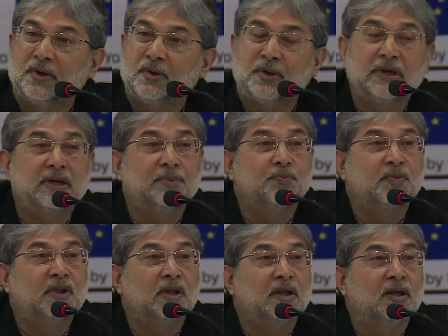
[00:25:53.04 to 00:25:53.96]
Okay?
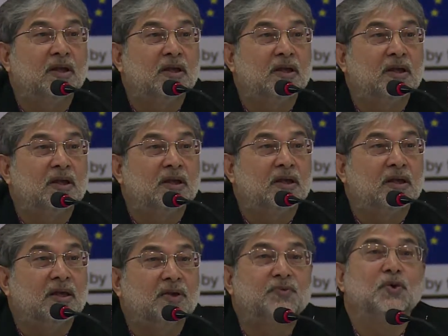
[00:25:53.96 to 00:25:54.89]

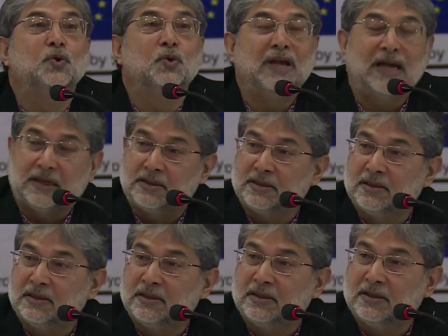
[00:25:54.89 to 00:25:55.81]
If you look
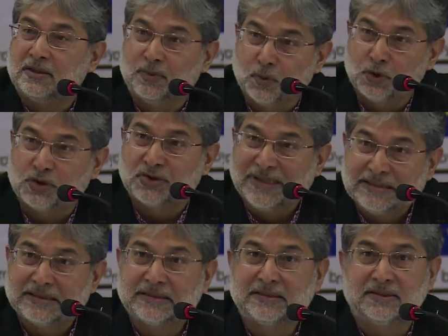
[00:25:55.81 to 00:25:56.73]
at the most
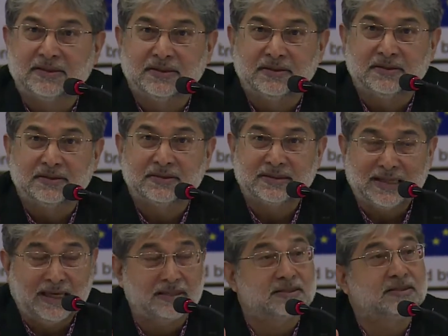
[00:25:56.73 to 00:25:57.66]
recent
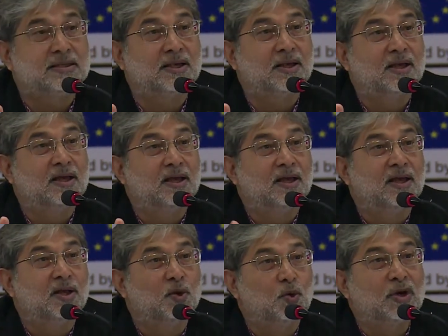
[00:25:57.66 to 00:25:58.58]
stats,
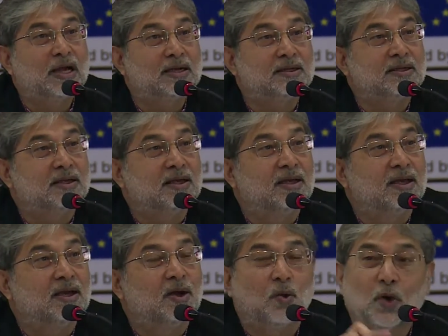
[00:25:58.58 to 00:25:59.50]
look at
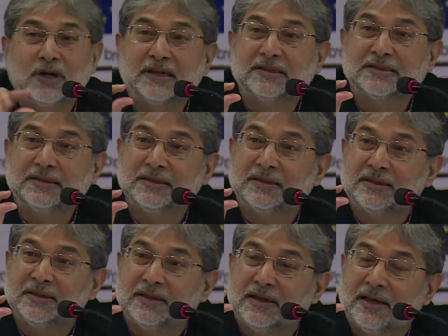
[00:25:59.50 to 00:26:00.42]
what is
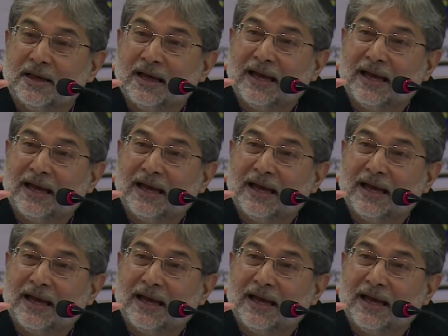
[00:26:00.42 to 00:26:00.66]
the